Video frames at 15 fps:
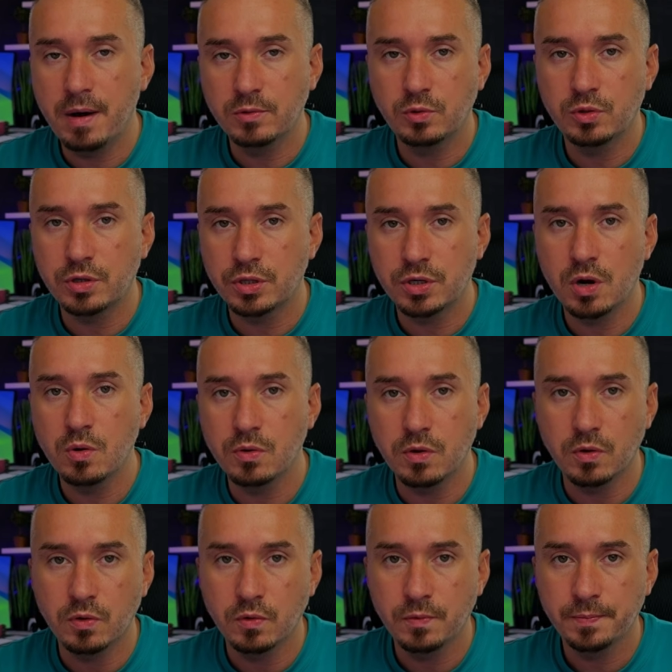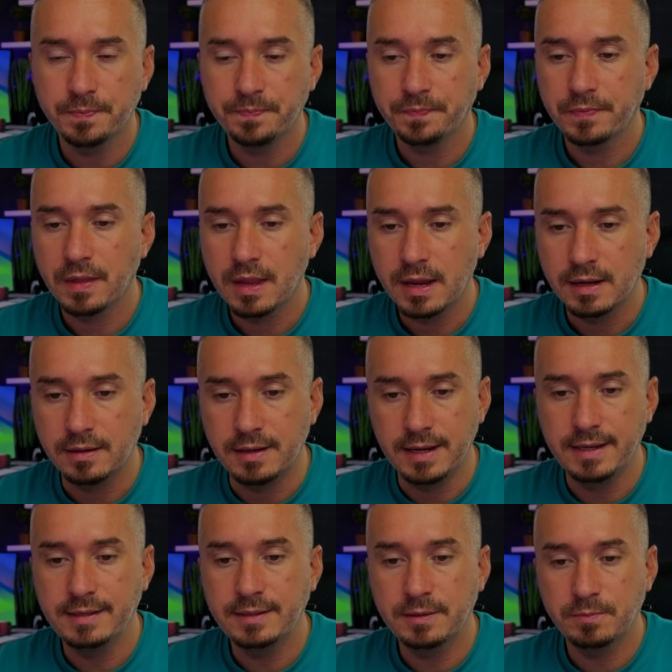to show you,
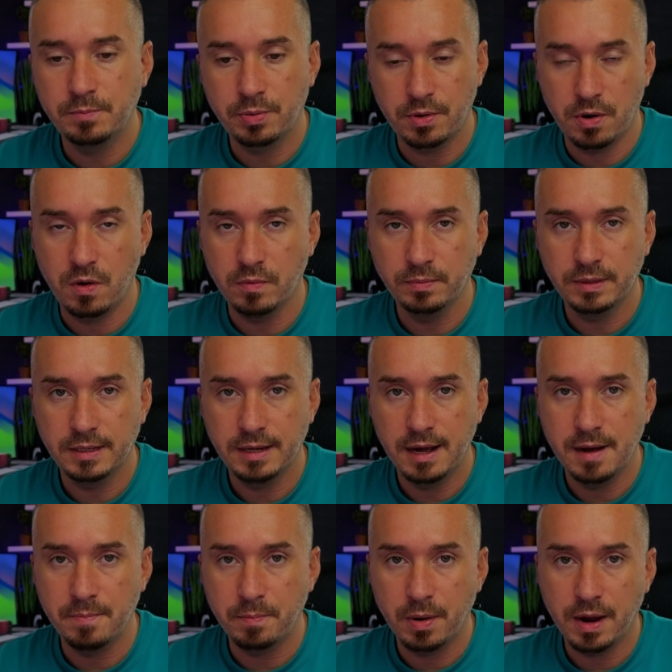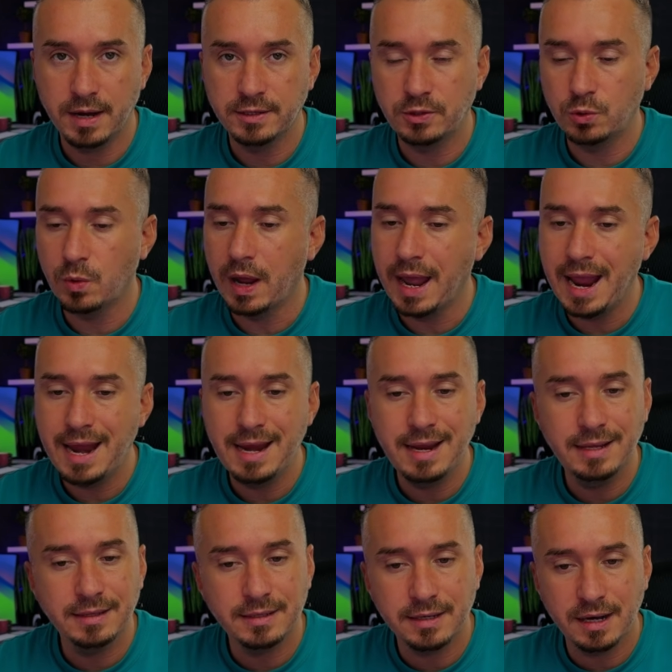this prompt applies to any
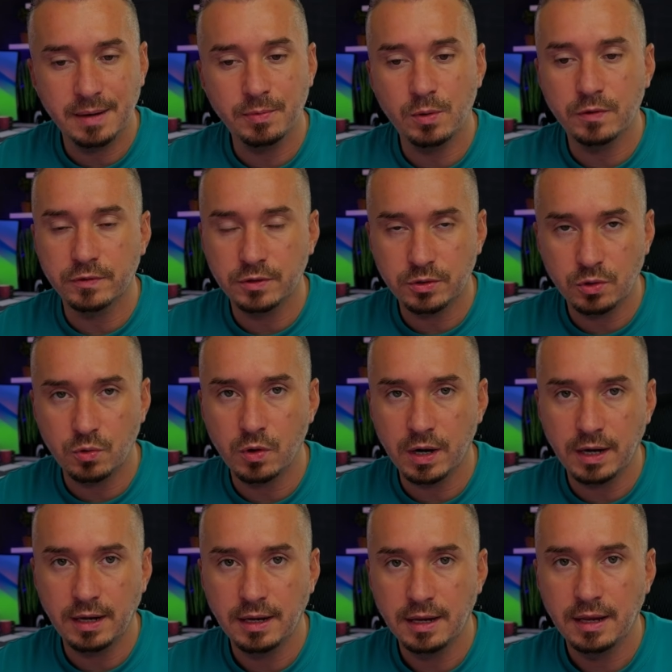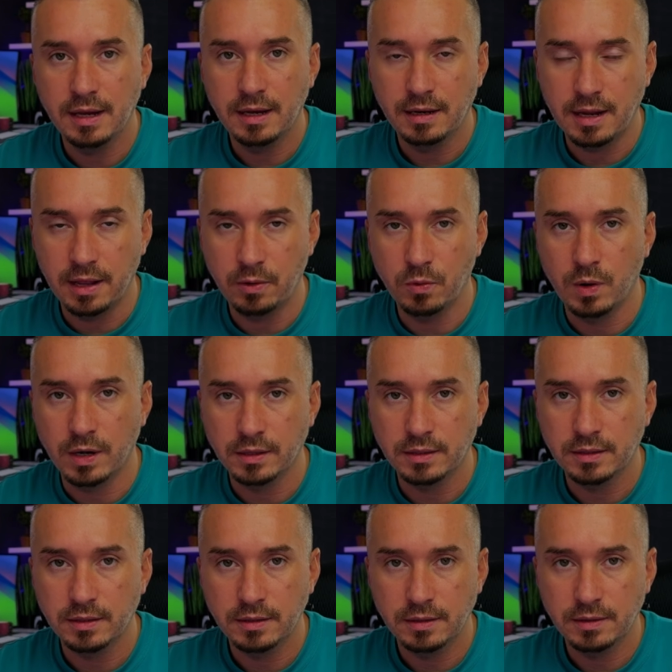type of story that you want,
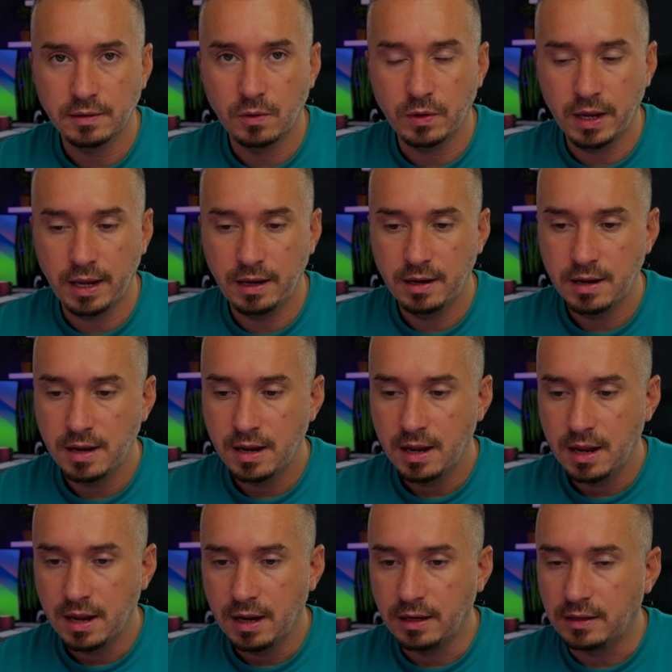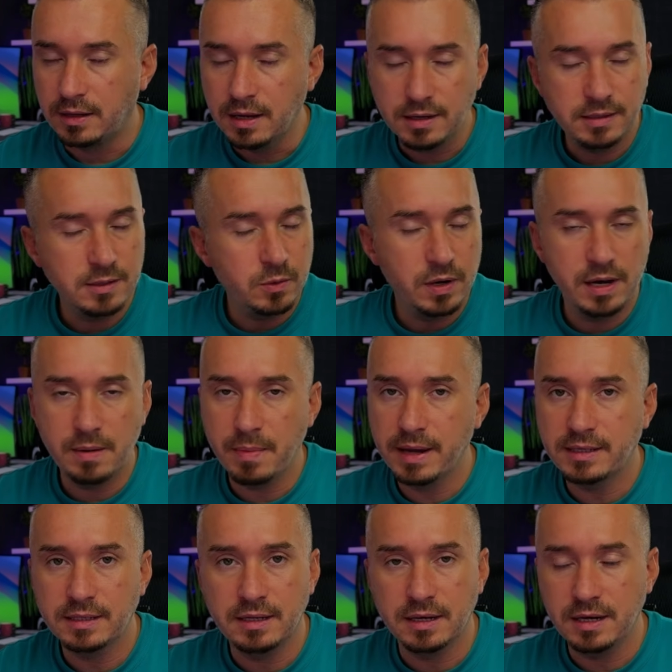okay? It doesn't really
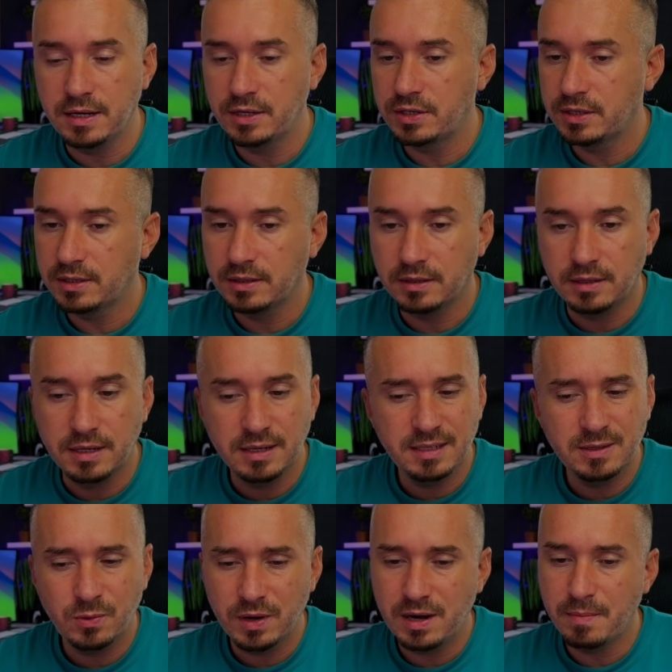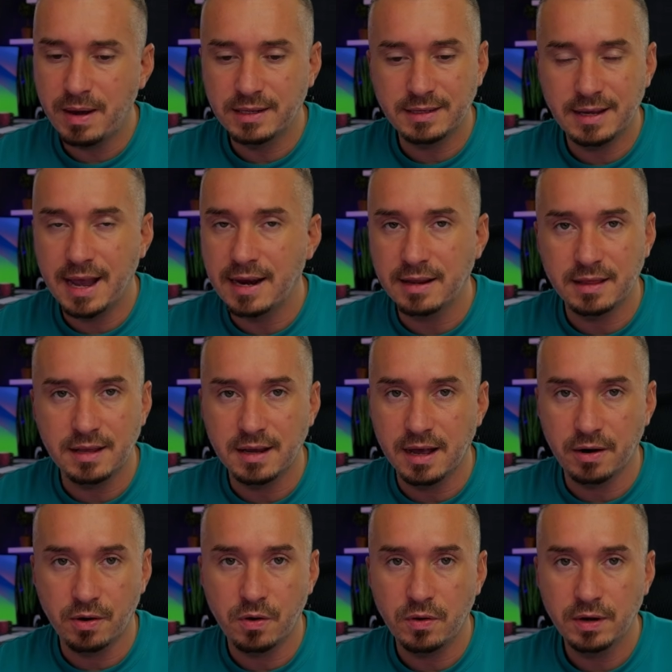matter the niche, doesn't really matter anything at
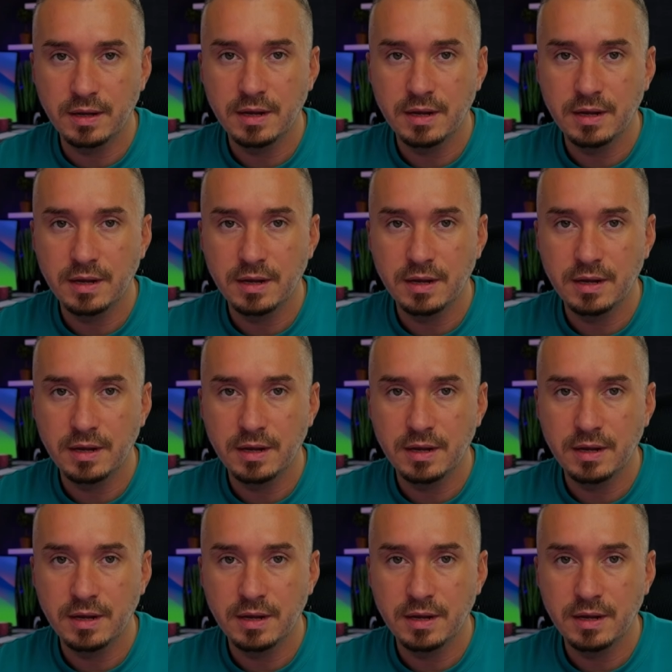all.